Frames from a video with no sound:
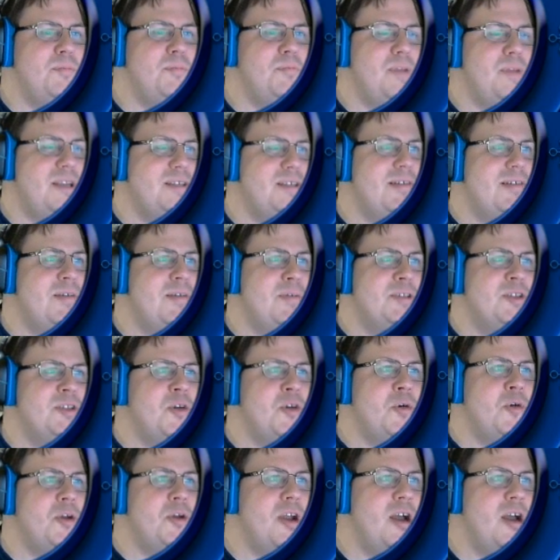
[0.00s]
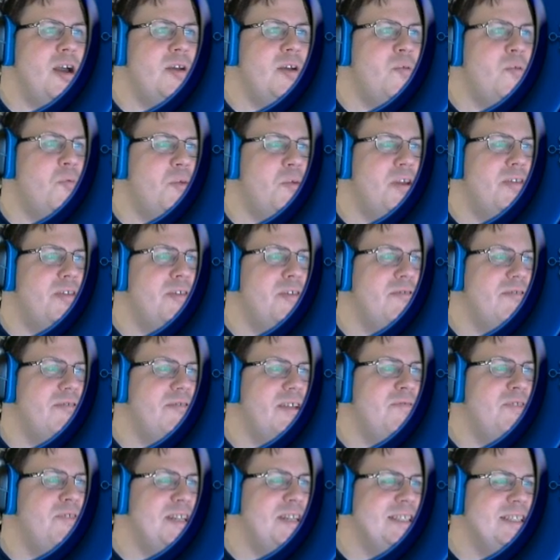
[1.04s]
basically what's going on with
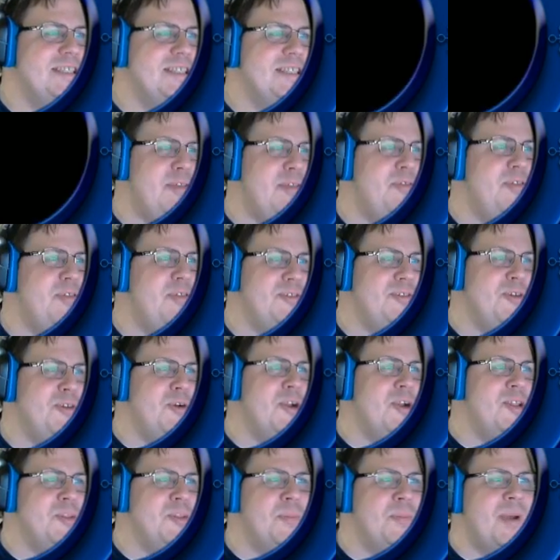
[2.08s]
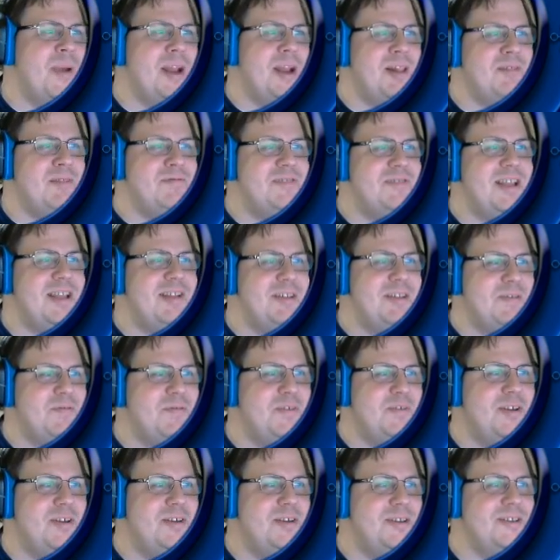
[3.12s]
Lift and Zeth during the Battle of Thaylen
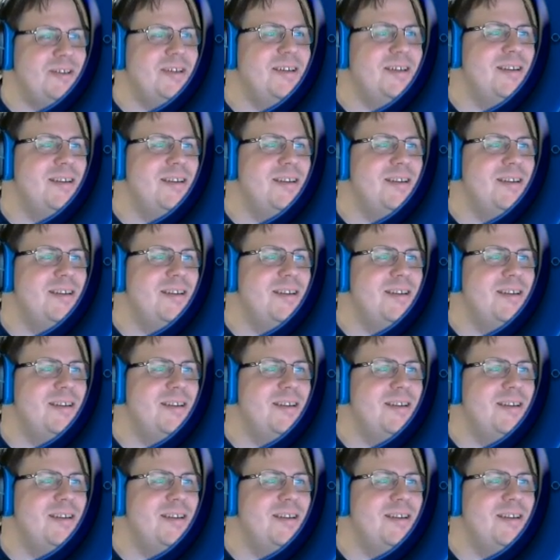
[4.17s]
Field.